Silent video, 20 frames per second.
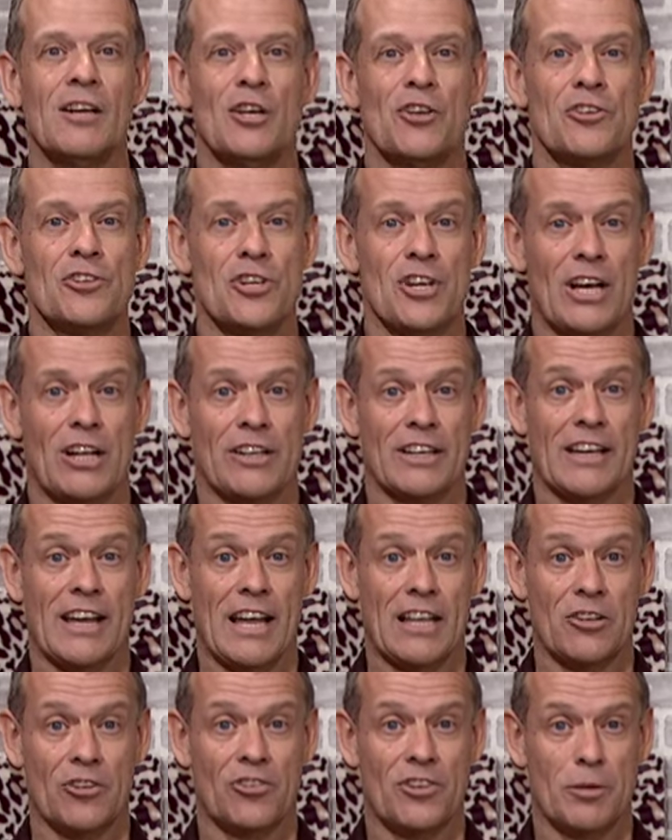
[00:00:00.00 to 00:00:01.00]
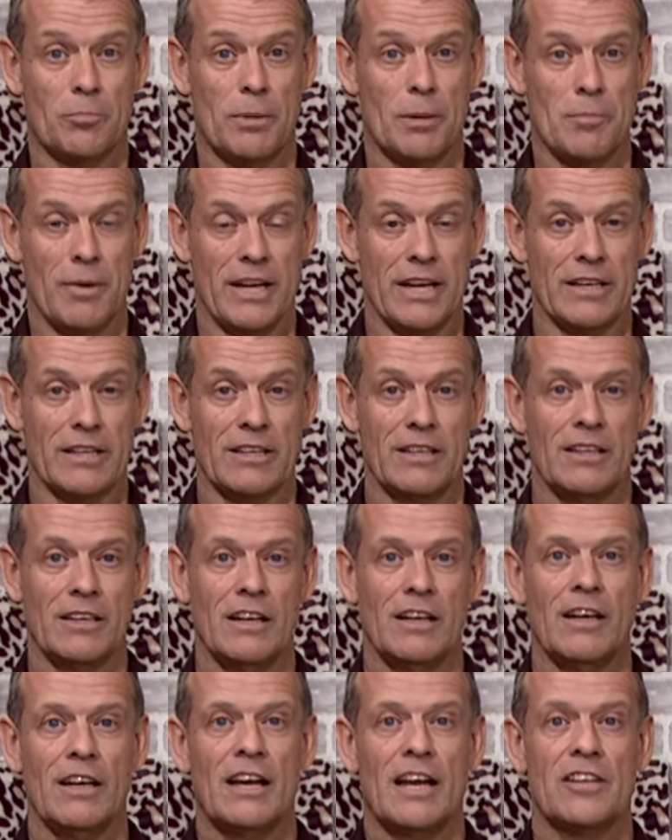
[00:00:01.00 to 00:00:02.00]
shall the candlestick be made.
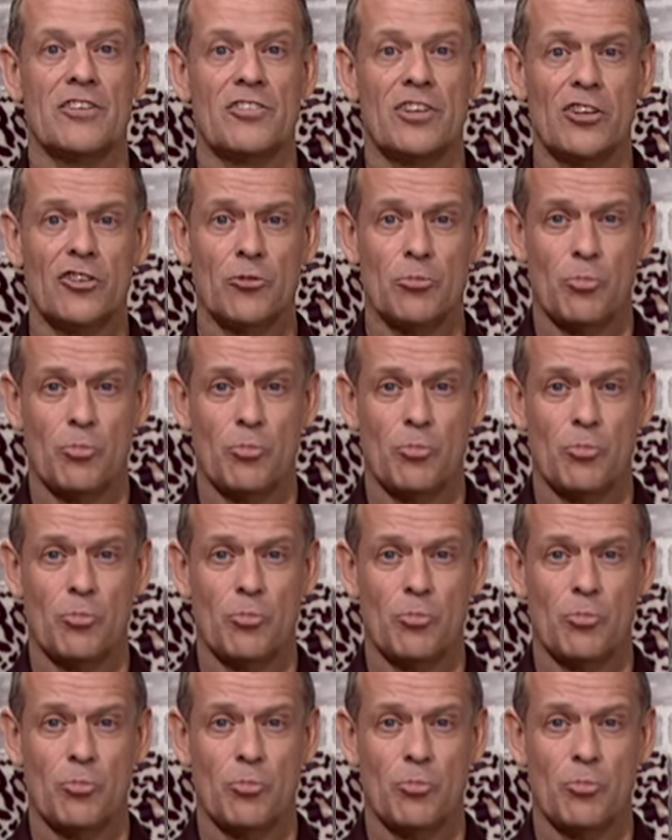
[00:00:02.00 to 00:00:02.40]
And 6